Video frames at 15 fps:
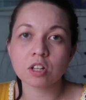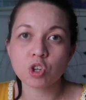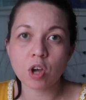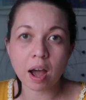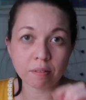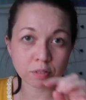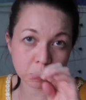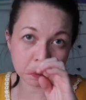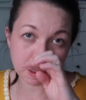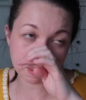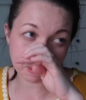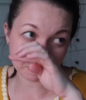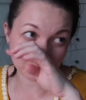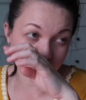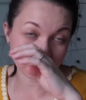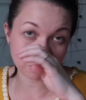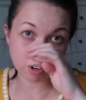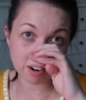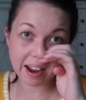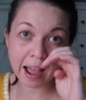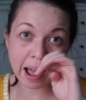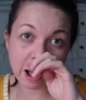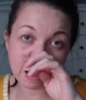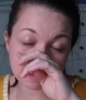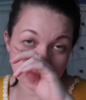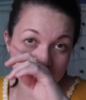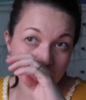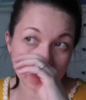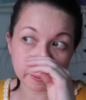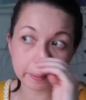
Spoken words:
that you have to baby proof your house